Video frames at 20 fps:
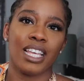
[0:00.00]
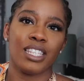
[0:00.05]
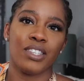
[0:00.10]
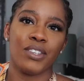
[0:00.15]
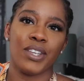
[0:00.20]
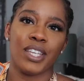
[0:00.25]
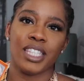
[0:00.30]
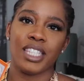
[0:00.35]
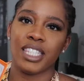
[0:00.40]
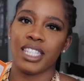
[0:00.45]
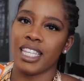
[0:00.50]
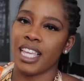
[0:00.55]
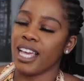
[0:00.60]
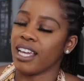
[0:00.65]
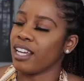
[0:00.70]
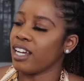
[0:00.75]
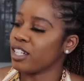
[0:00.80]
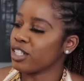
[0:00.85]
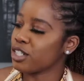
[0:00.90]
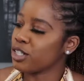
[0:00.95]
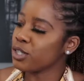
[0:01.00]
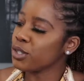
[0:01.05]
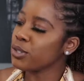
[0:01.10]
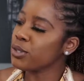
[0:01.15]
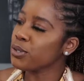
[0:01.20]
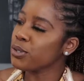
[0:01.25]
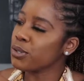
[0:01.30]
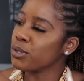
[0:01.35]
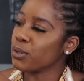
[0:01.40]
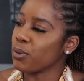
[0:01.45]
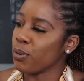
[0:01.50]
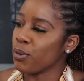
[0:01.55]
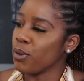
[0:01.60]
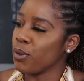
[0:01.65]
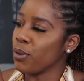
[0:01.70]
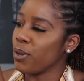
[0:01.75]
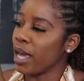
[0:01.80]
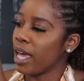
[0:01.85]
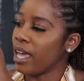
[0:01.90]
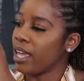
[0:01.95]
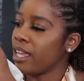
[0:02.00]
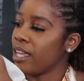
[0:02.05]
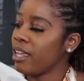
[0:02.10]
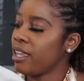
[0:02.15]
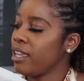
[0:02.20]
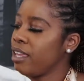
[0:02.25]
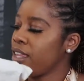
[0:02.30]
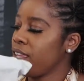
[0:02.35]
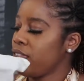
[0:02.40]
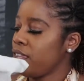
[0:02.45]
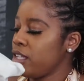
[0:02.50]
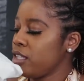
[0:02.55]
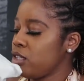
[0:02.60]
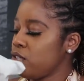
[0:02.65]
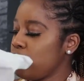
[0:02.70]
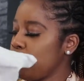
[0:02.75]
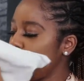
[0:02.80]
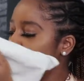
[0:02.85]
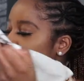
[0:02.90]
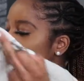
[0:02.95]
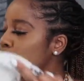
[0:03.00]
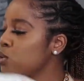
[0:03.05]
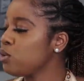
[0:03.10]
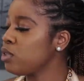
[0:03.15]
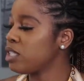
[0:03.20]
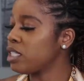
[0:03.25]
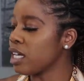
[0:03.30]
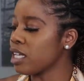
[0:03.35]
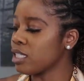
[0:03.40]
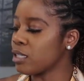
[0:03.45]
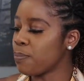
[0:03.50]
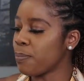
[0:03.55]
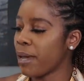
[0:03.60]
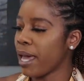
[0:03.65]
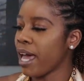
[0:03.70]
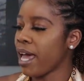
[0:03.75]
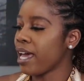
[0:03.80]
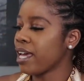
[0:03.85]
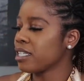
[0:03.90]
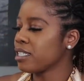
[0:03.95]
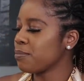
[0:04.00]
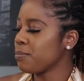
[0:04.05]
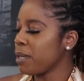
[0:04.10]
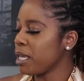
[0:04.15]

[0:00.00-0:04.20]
As you can see, I got shoes, so you get the two dust bags.